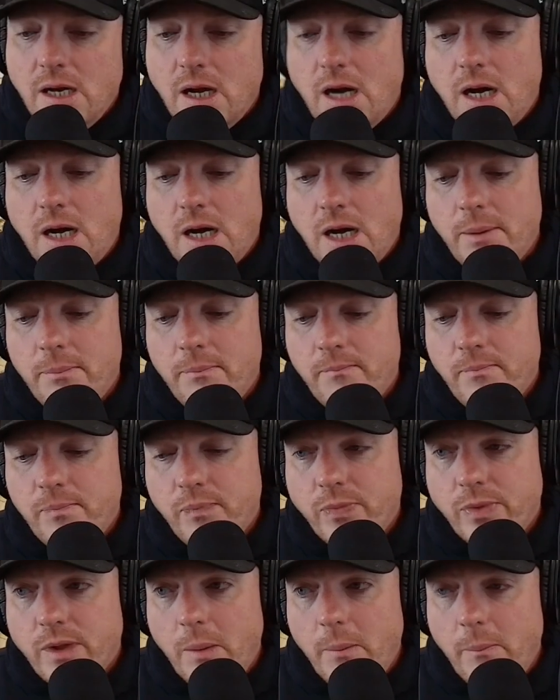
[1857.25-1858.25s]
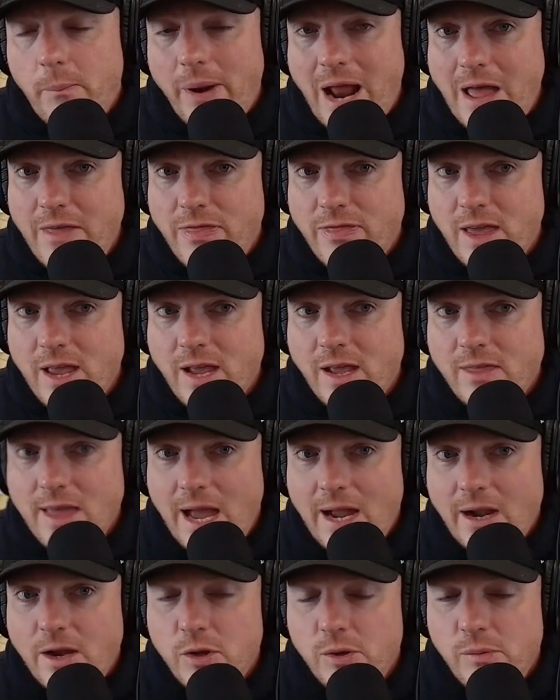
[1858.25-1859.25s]
It's, it's um, molded in, yeah. But I think
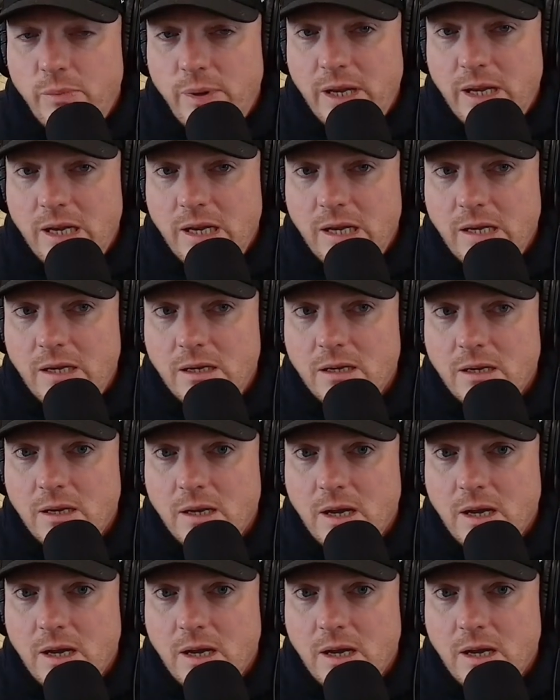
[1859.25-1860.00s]
that could be,